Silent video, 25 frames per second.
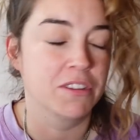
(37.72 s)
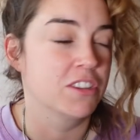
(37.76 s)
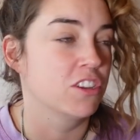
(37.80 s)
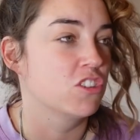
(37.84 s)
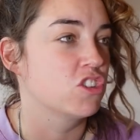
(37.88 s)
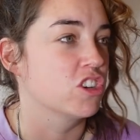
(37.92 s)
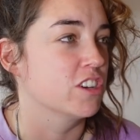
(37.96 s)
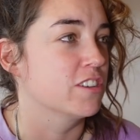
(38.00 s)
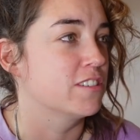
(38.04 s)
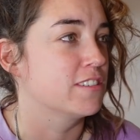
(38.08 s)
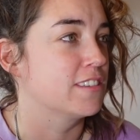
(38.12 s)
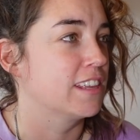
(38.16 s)
and the
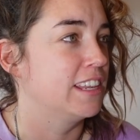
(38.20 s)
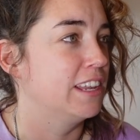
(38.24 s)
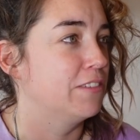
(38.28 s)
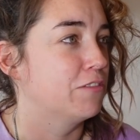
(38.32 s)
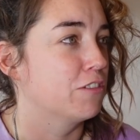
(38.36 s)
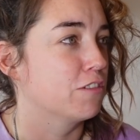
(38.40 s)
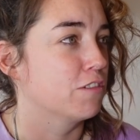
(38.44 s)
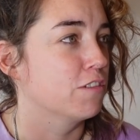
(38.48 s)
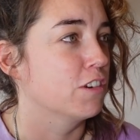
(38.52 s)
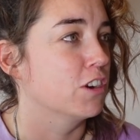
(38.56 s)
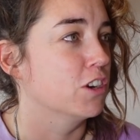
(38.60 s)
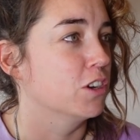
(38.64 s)
Juice
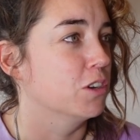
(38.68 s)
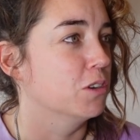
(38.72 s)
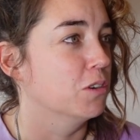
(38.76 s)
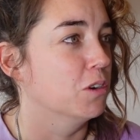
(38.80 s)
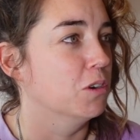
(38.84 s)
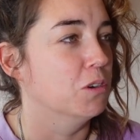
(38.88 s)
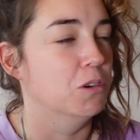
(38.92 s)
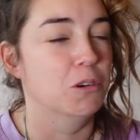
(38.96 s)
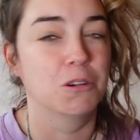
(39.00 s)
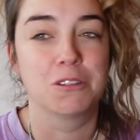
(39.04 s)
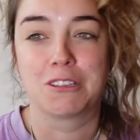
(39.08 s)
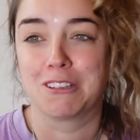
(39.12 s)

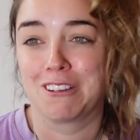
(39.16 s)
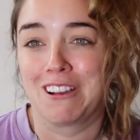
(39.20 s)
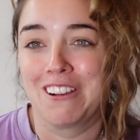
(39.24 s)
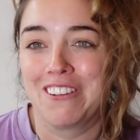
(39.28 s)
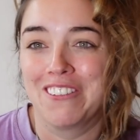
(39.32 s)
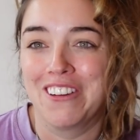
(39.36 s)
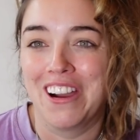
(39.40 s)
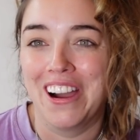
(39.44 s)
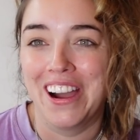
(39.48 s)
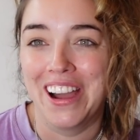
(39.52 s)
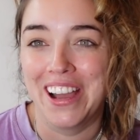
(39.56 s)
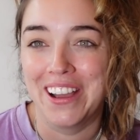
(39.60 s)
delivery
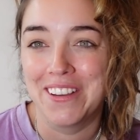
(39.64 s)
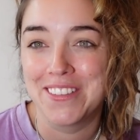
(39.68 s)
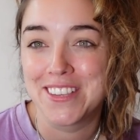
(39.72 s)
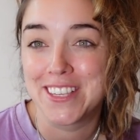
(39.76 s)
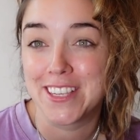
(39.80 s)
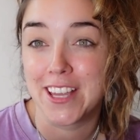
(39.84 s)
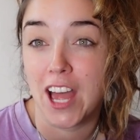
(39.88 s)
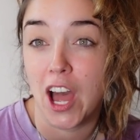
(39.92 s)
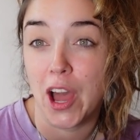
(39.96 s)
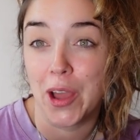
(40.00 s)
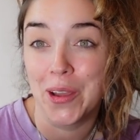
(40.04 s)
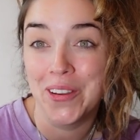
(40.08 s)
order
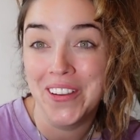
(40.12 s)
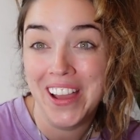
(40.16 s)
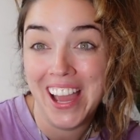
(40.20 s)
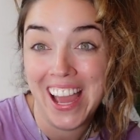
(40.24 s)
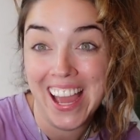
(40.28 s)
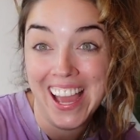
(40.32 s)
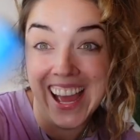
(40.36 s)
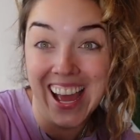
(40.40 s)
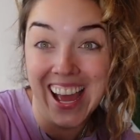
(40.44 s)
arrives. So